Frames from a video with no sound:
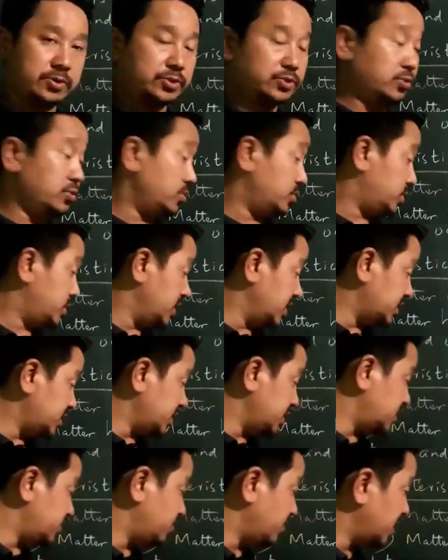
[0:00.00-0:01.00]
So these
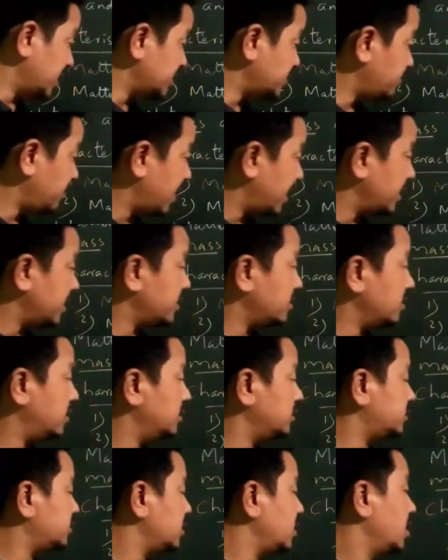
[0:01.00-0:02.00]
smallest
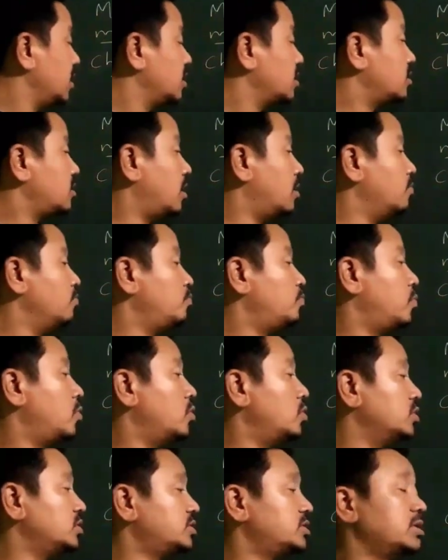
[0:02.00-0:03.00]
particles
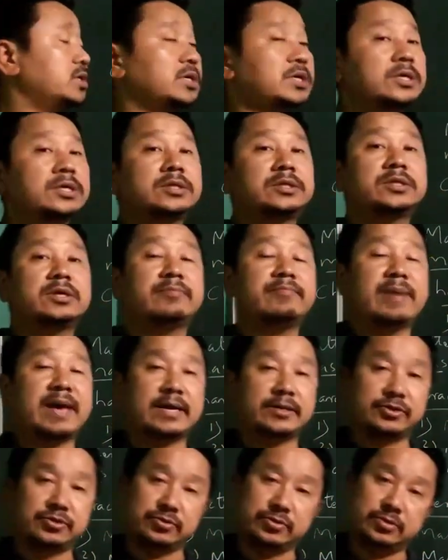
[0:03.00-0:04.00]
compose the
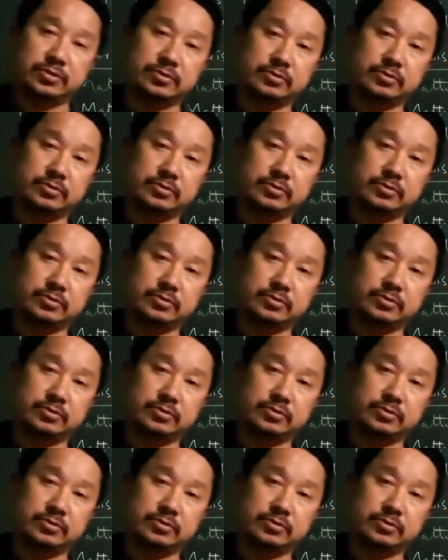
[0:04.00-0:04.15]
matter.